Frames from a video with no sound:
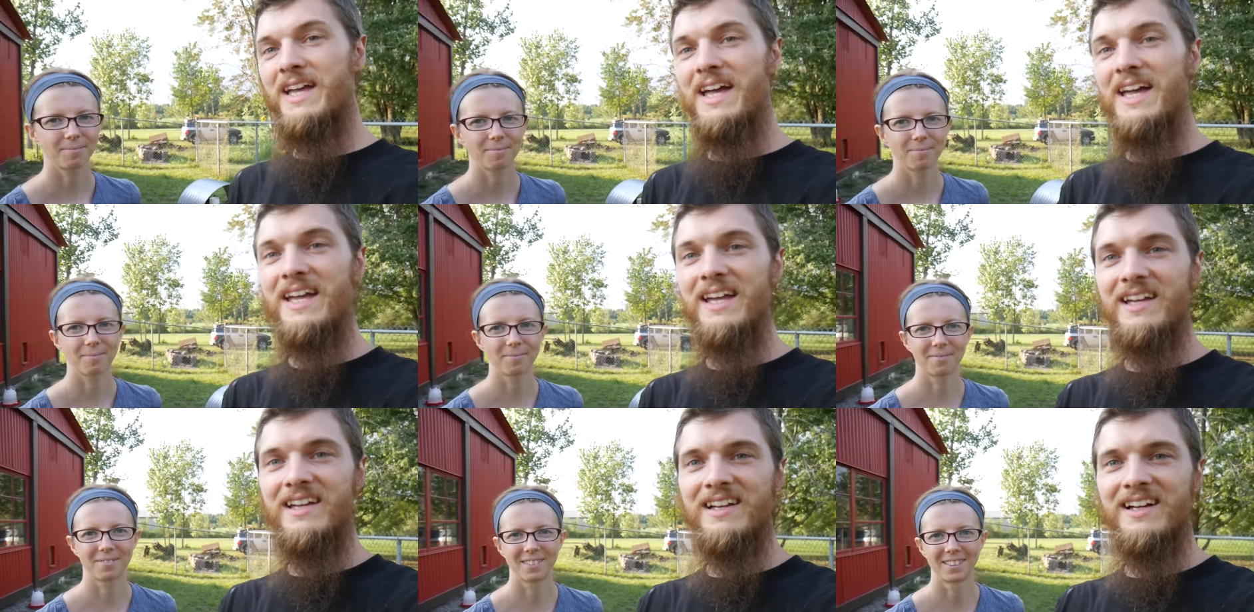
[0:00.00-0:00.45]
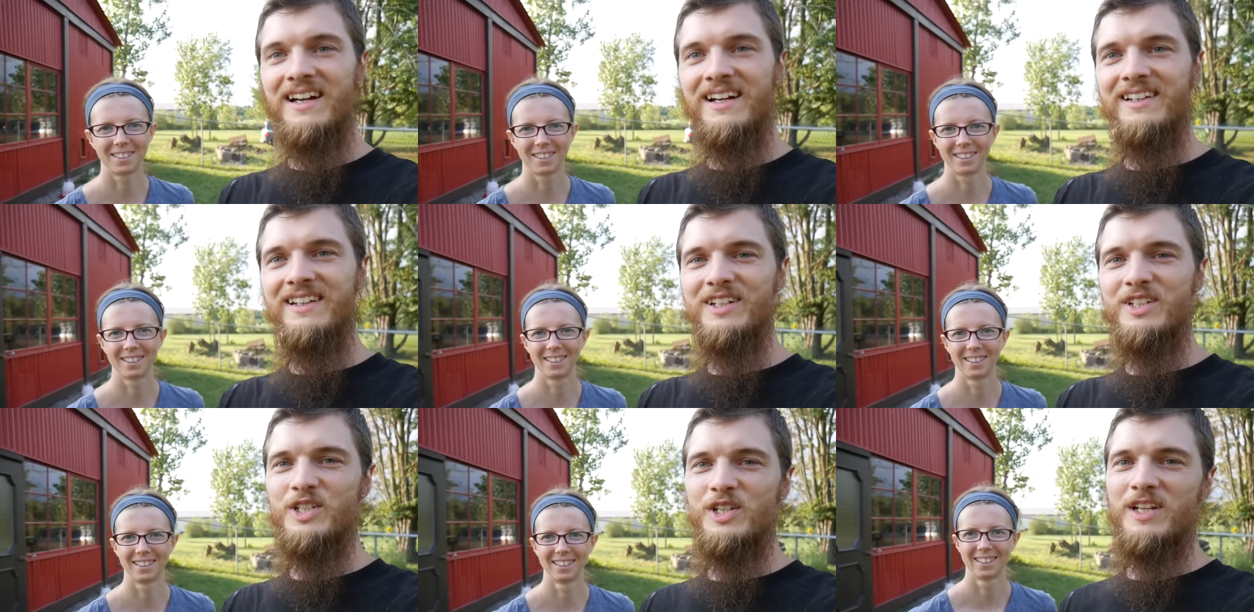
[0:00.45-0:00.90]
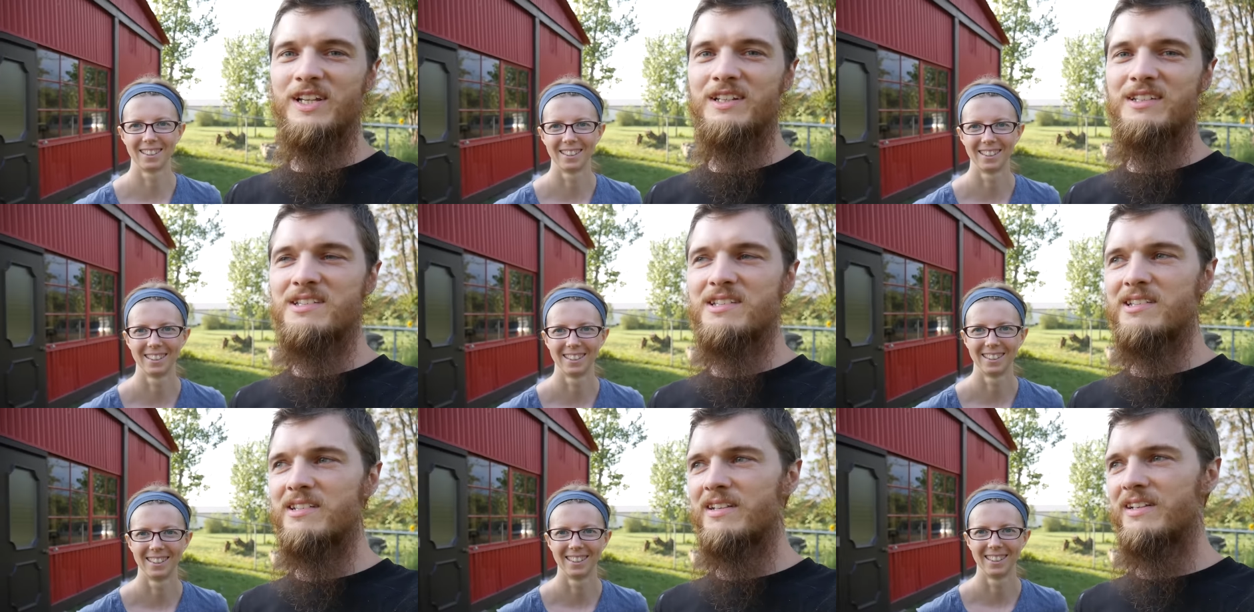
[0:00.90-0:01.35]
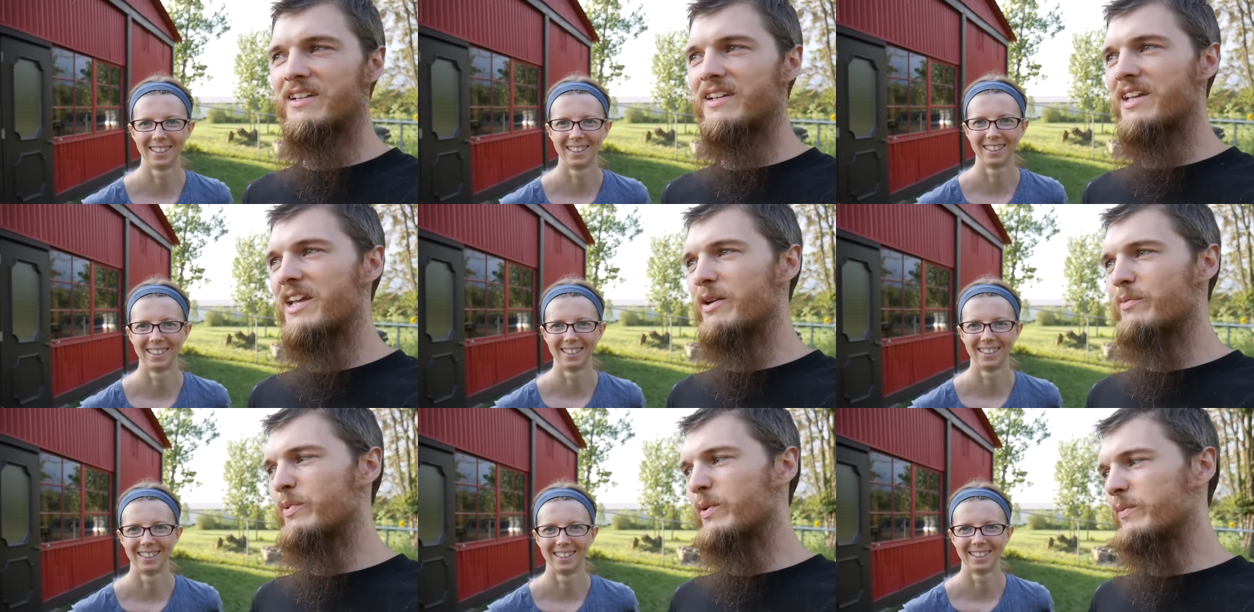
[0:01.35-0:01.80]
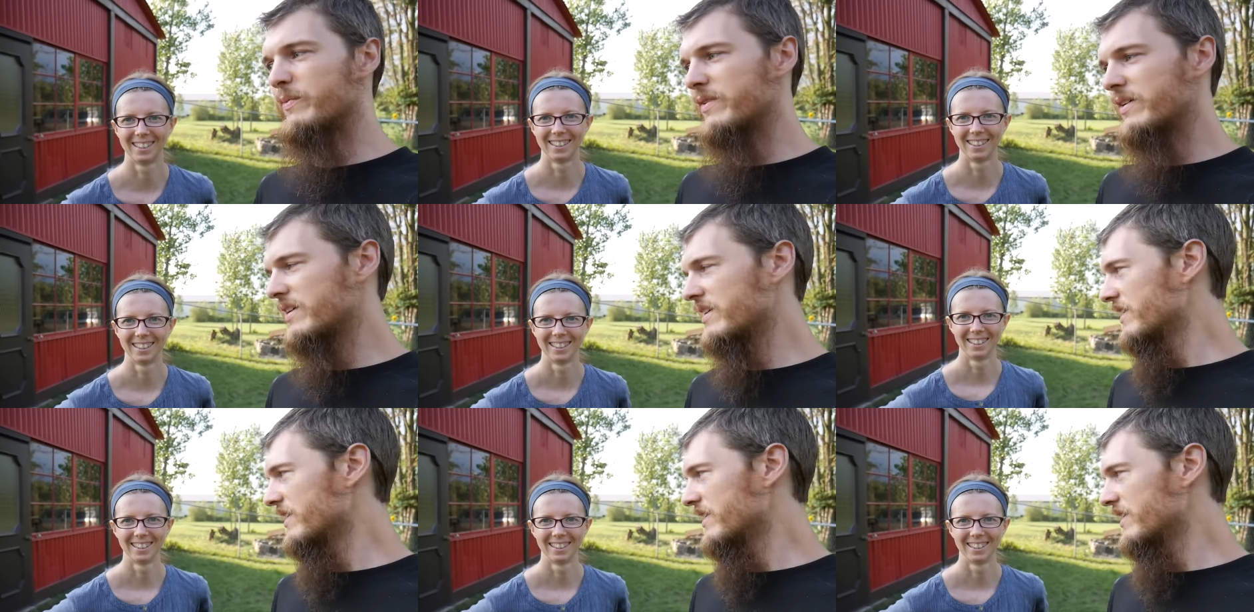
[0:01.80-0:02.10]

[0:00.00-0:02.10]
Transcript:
Speaker 1: hey, I like chickens, and keep them.